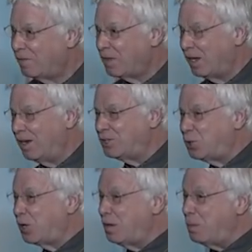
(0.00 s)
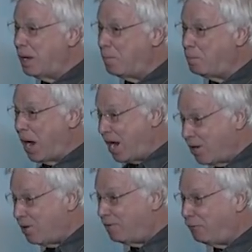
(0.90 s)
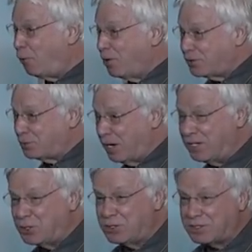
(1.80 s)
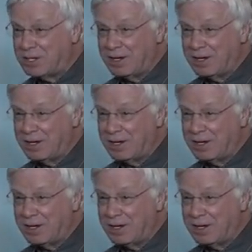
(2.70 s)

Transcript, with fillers: Unless you're going to be a pair of forest rangers